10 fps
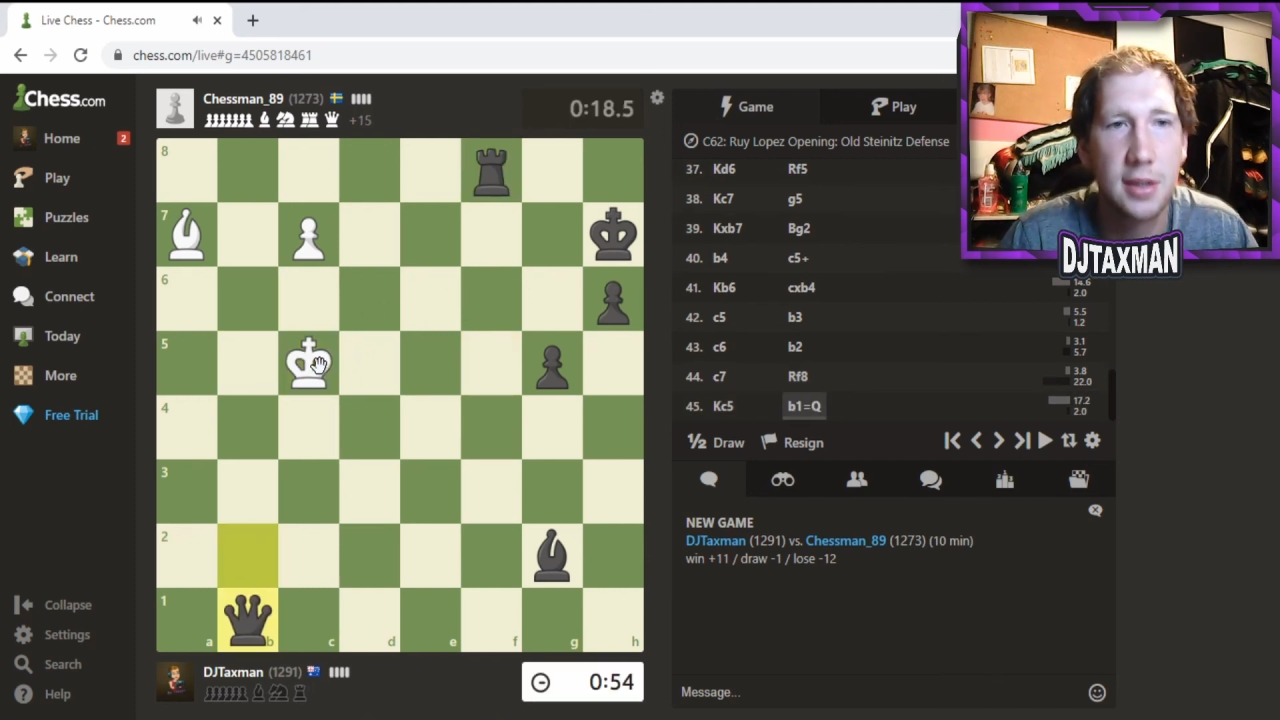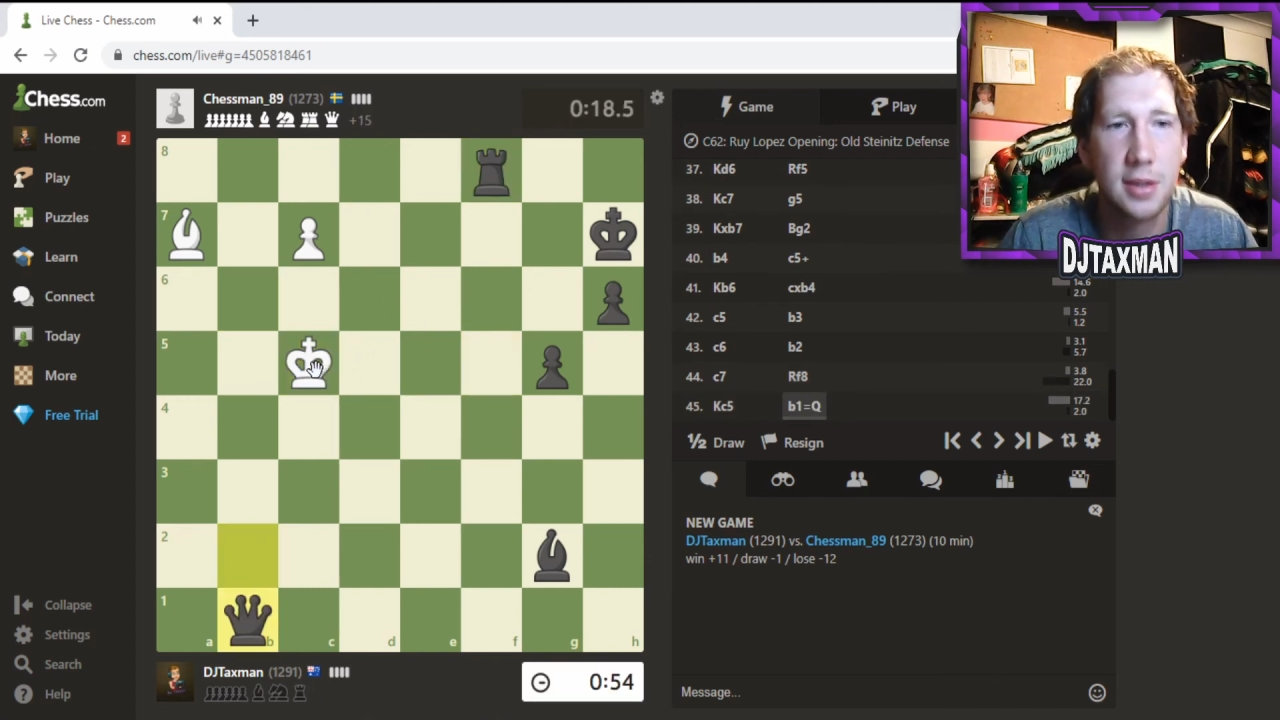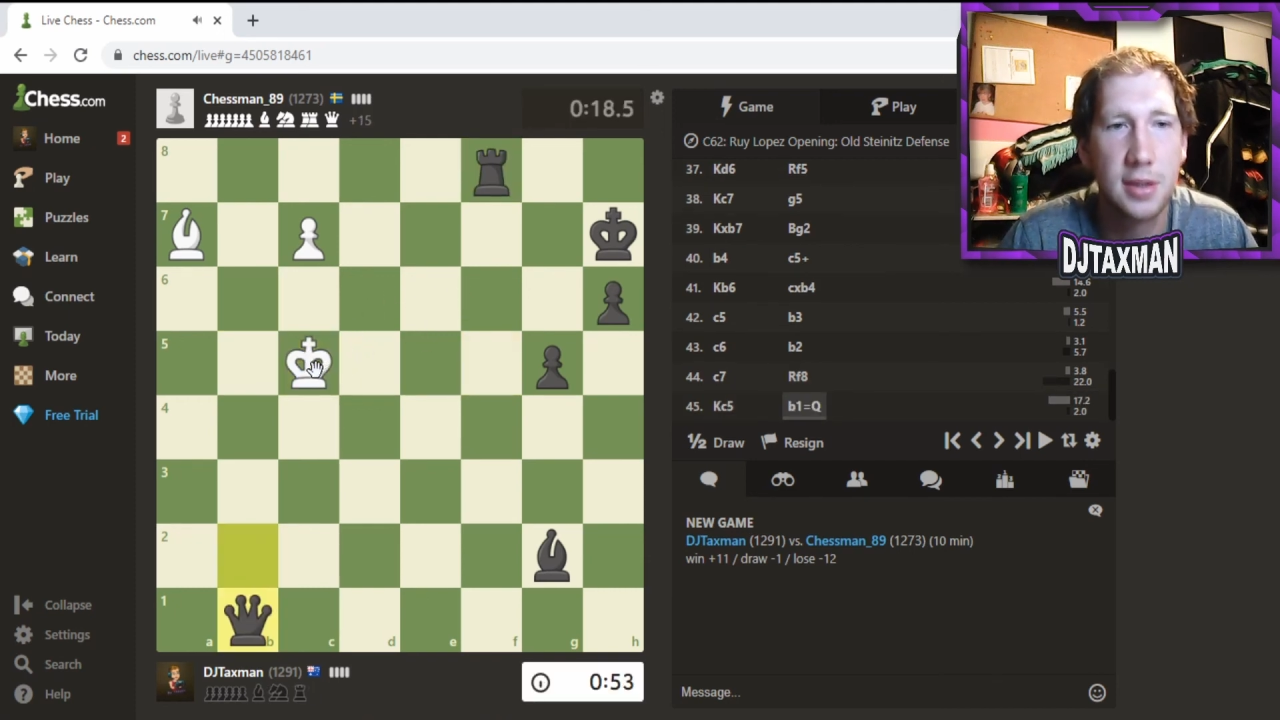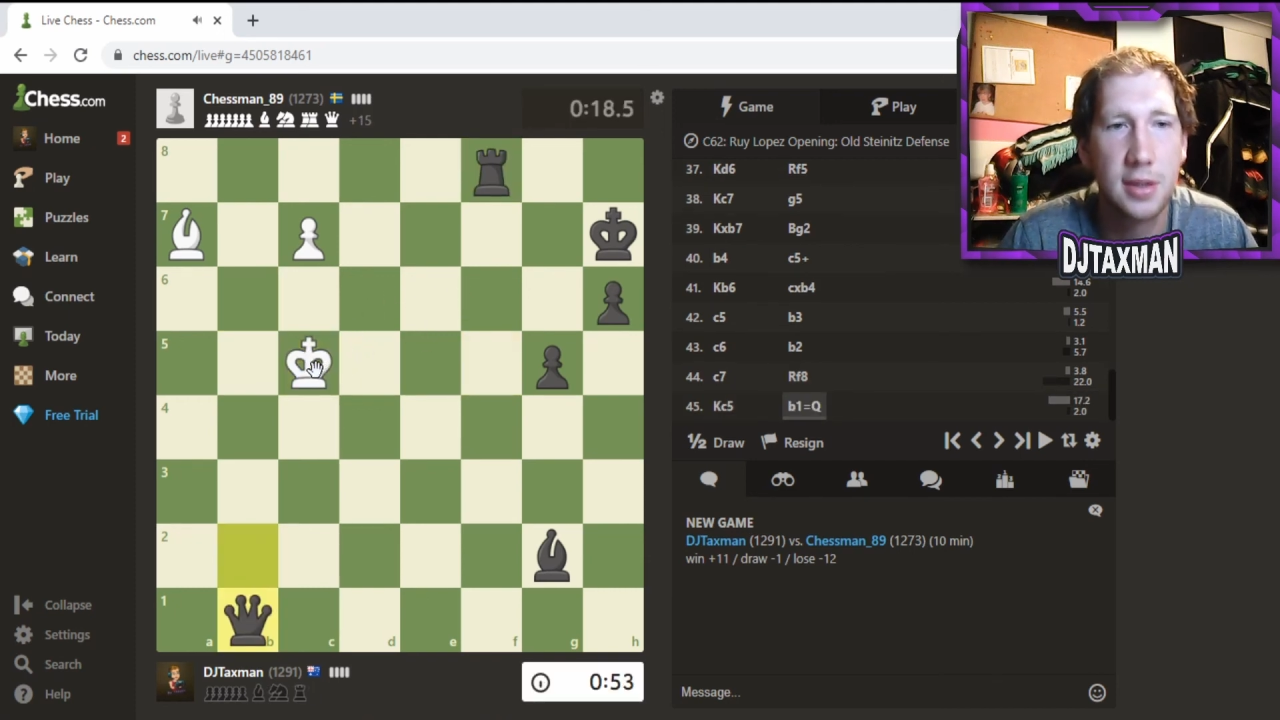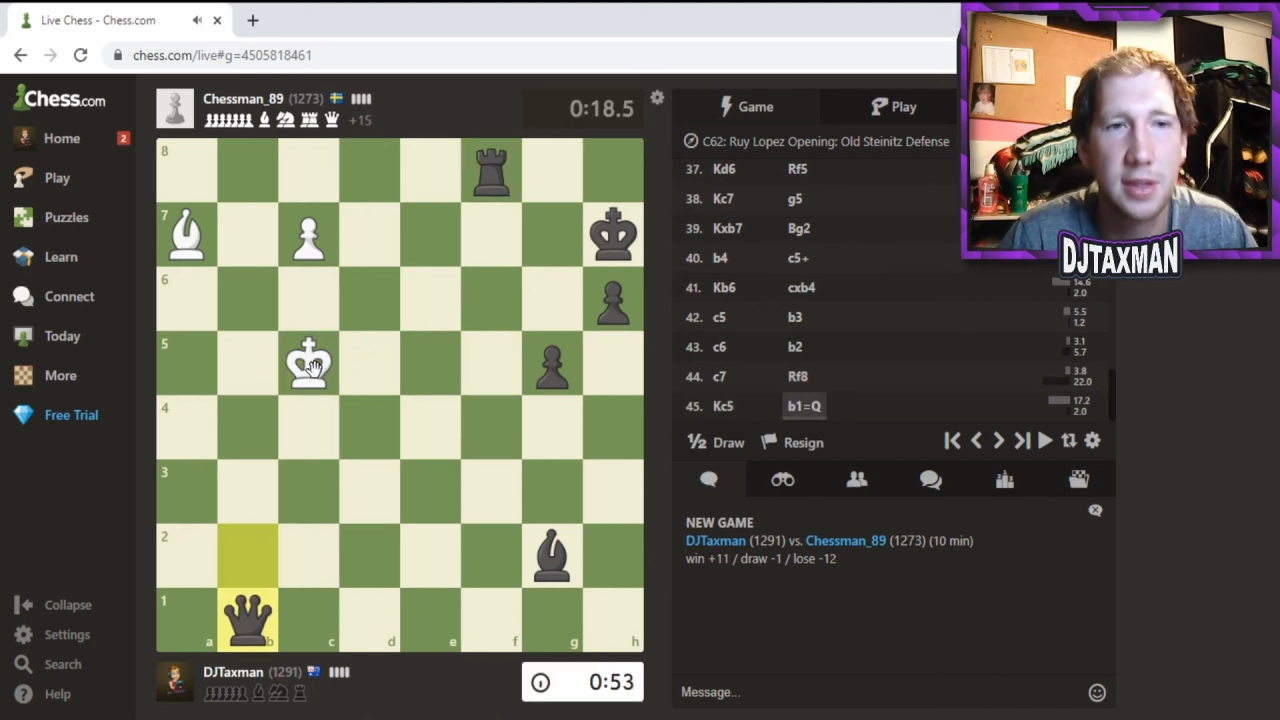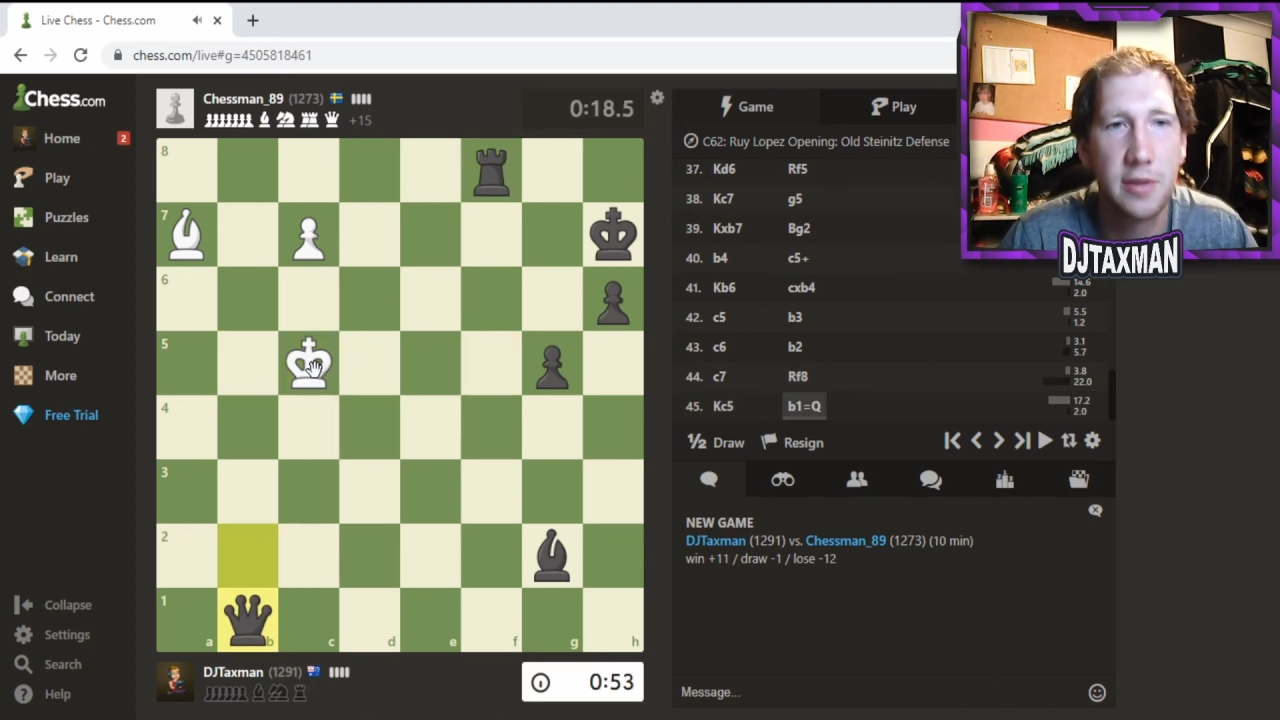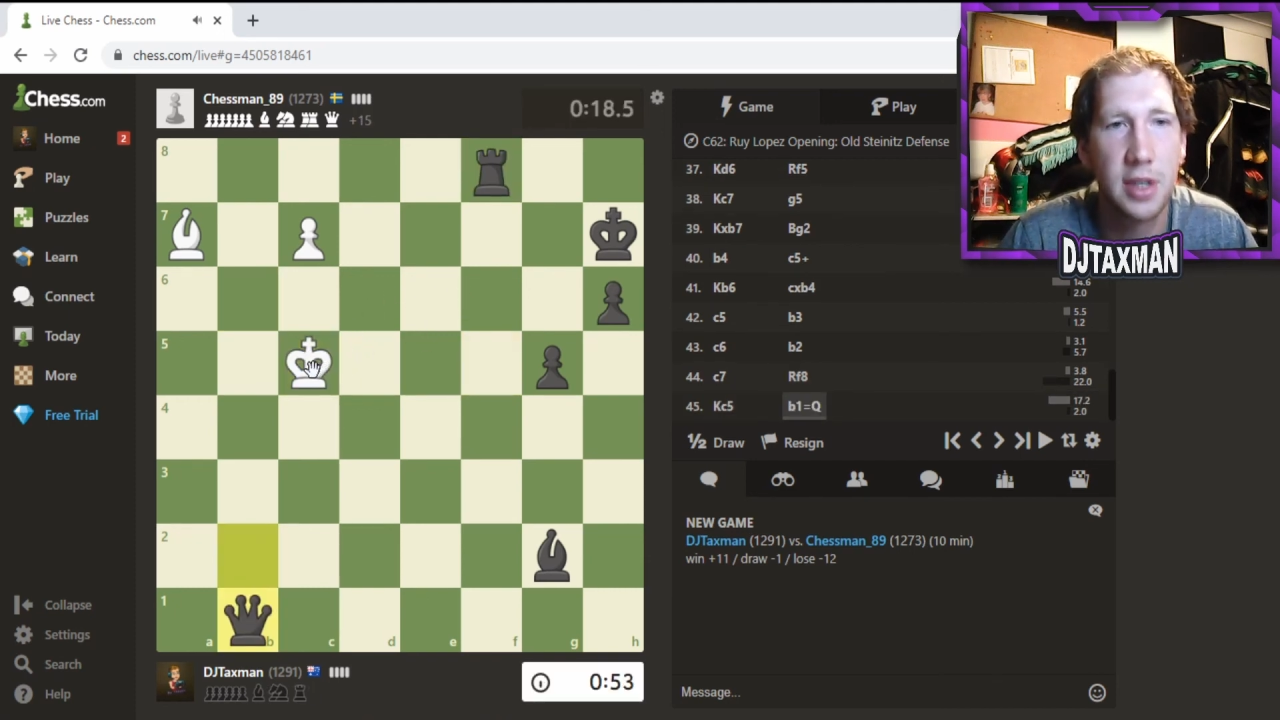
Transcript: 17.